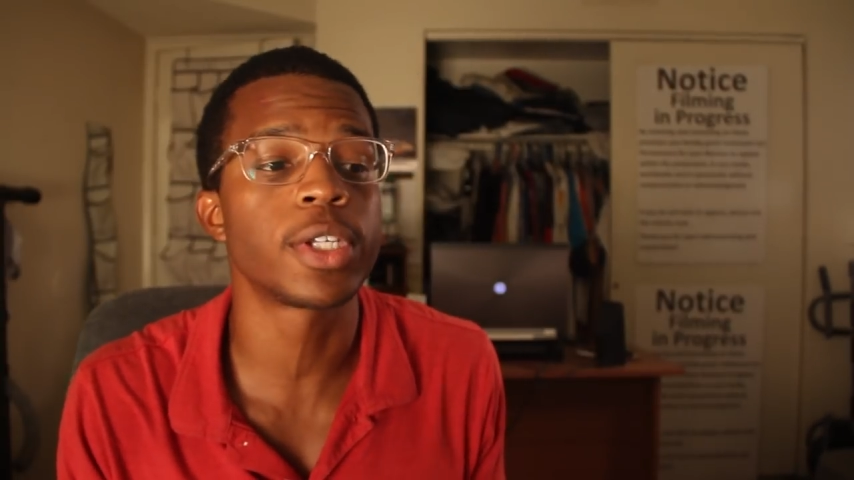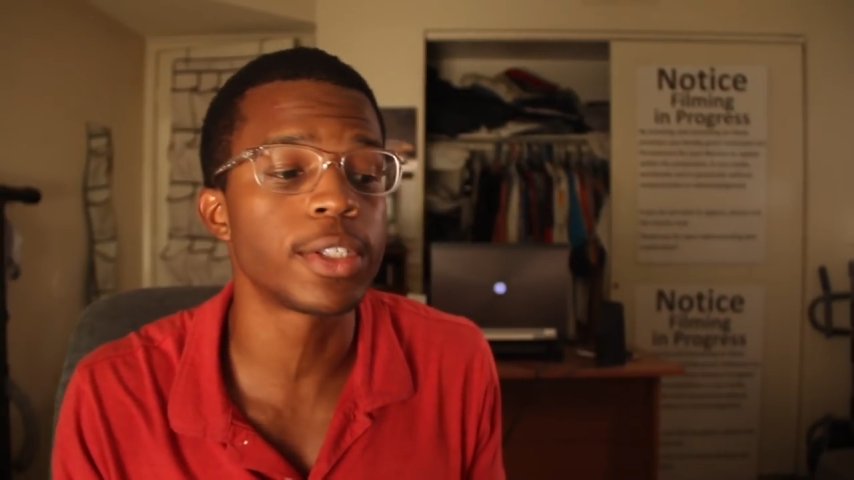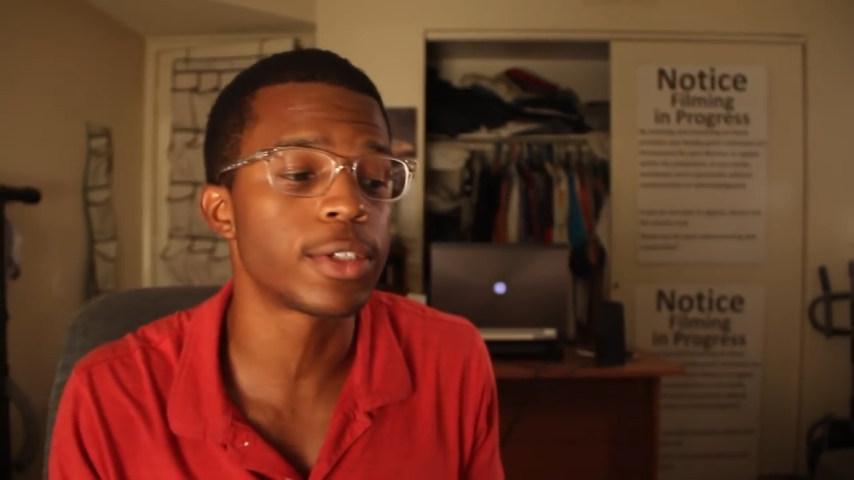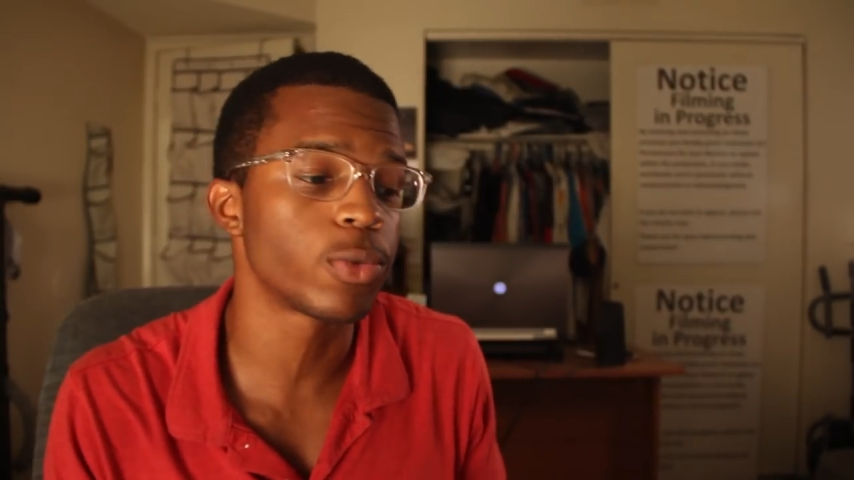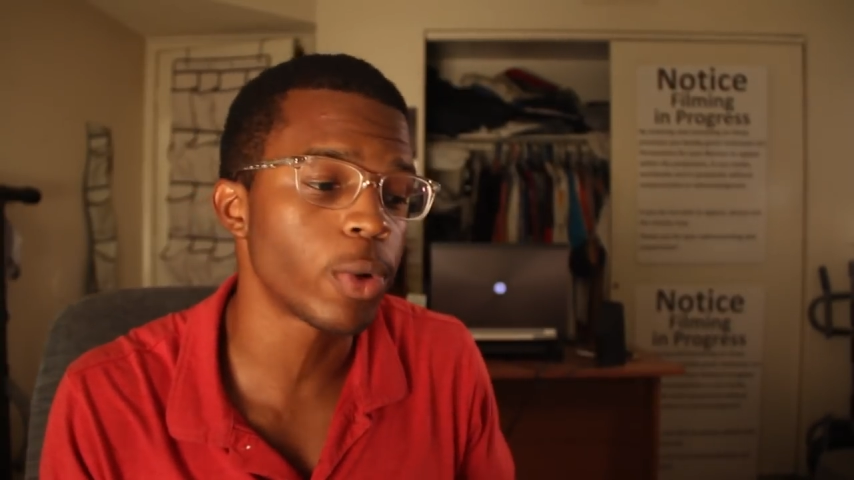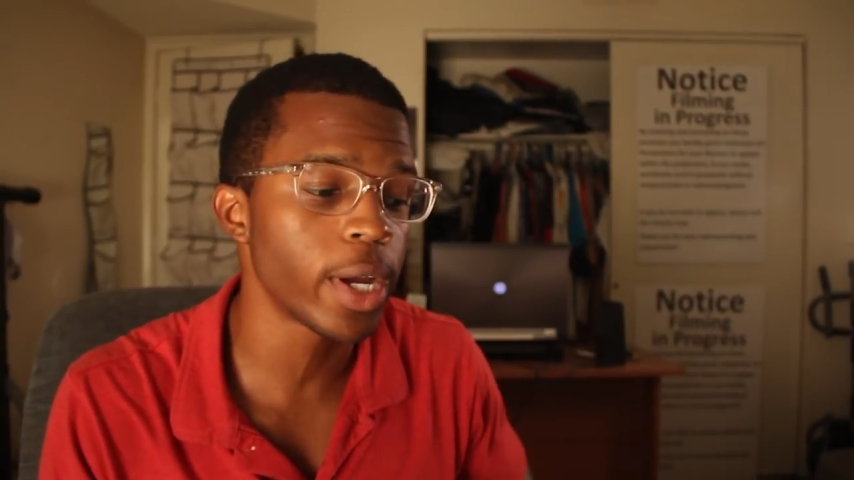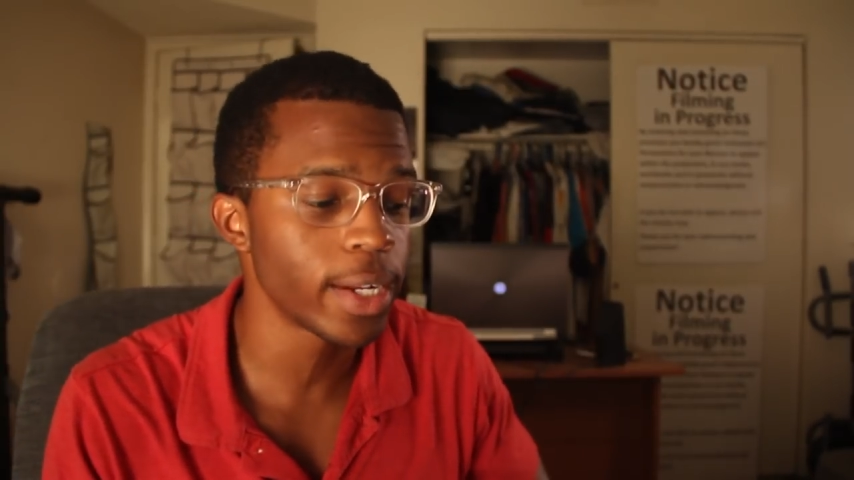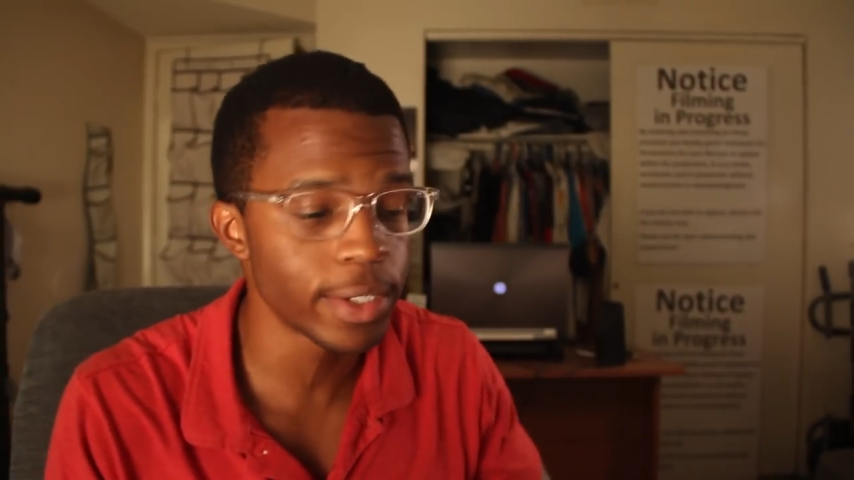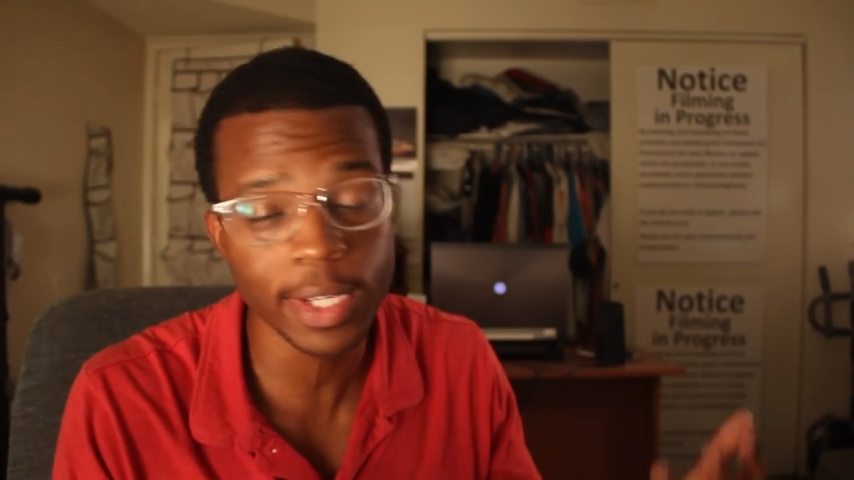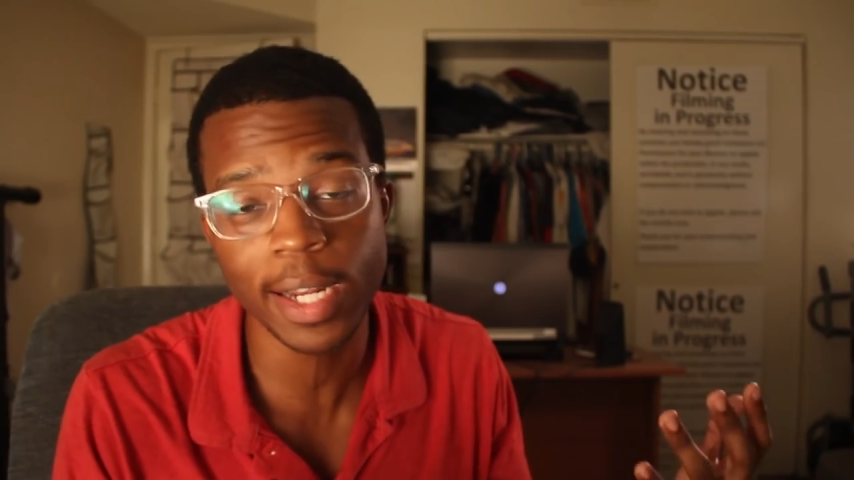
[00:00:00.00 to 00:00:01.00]
hence is why
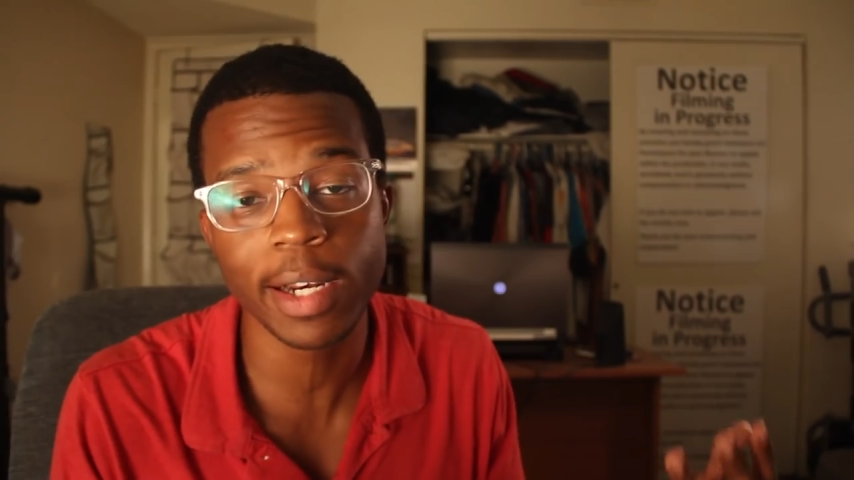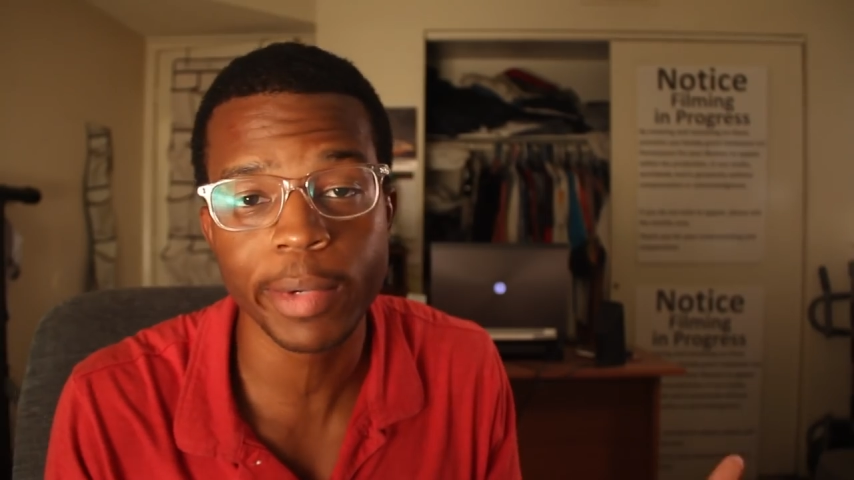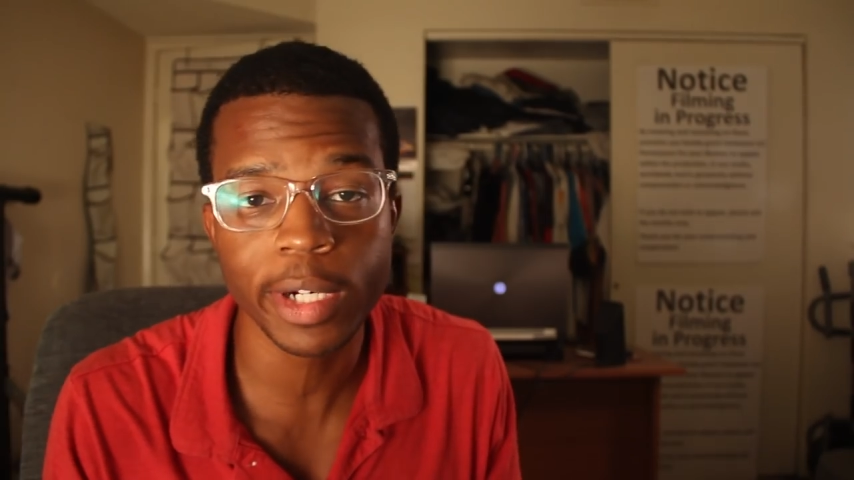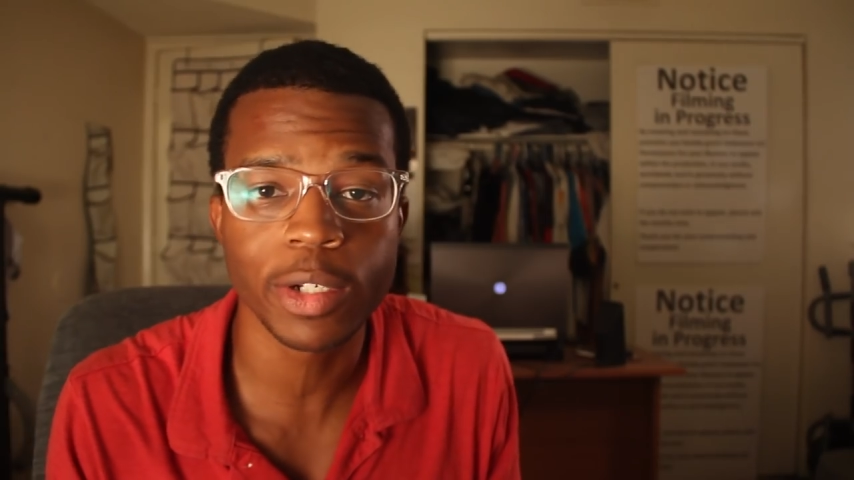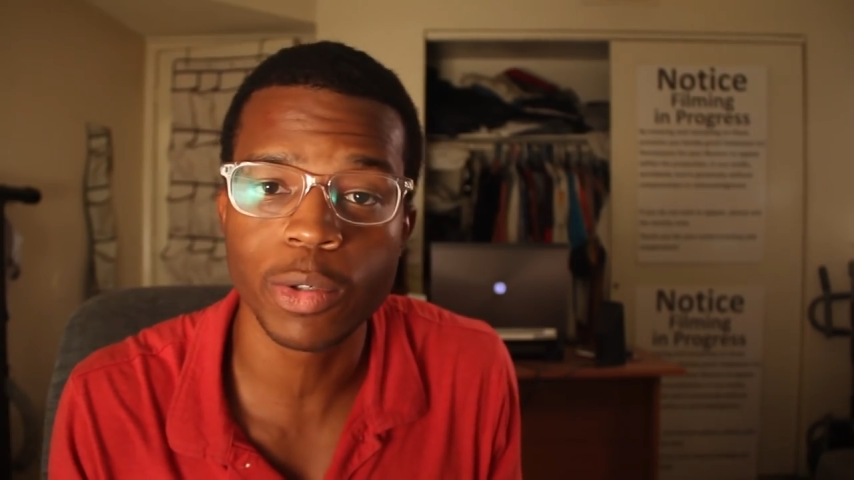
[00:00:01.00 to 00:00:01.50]
I decided I'm gonna